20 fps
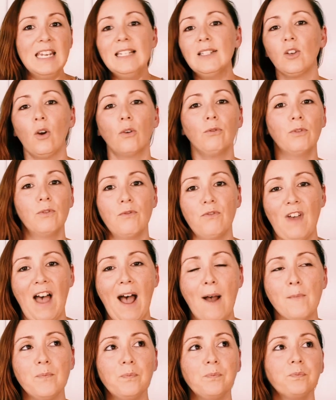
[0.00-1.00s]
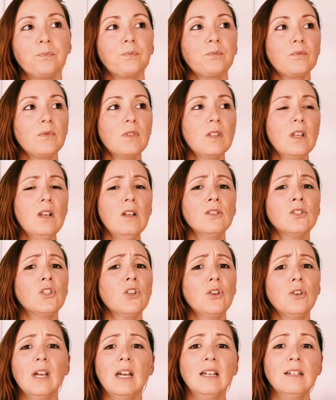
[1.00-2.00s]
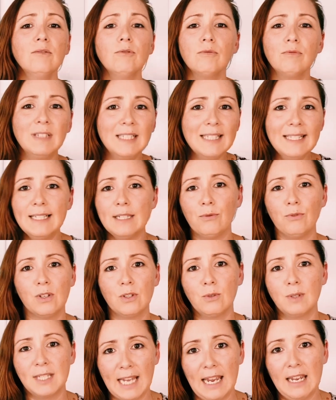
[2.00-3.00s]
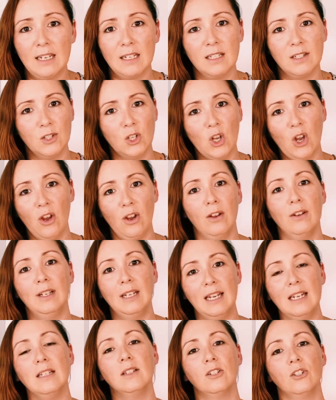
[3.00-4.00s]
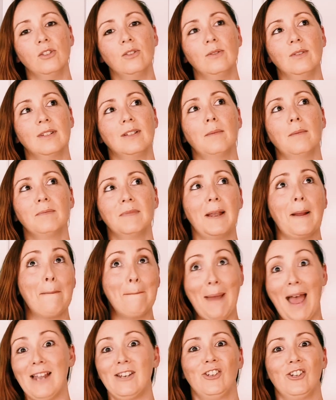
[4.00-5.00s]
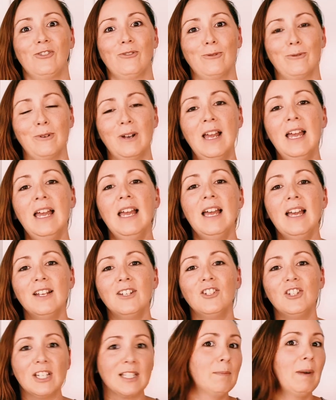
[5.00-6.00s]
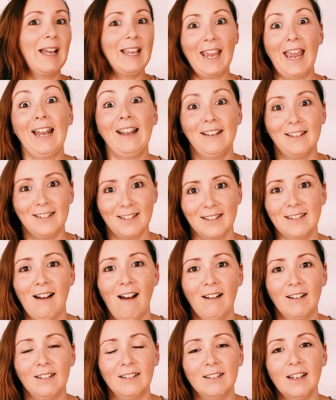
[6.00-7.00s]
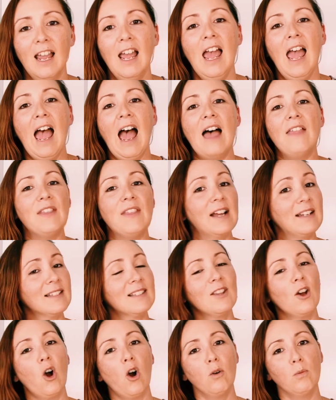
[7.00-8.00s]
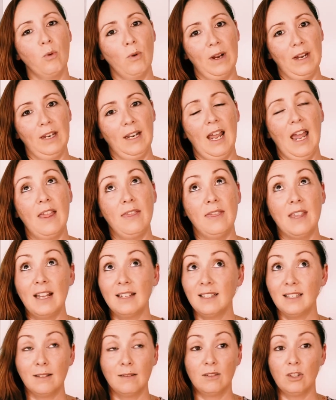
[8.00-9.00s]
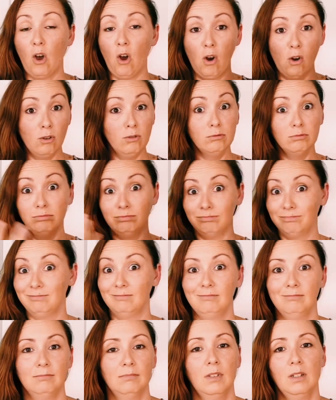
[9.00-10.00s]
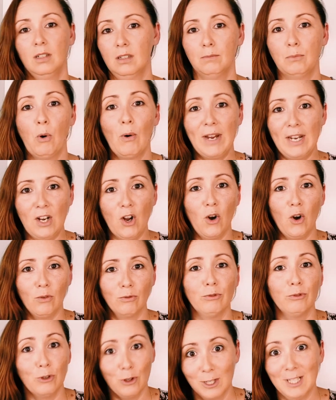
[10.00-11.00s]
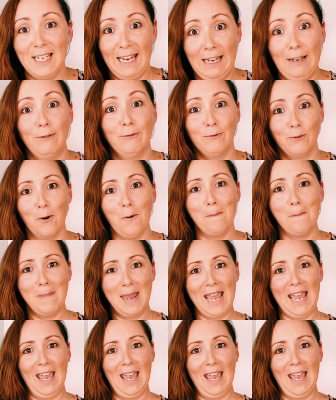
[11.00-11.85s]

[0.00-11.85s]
off of that. So a really difficult day can turn into something magical just by getting started. And that's the whole point. And that's the whole point of routine for me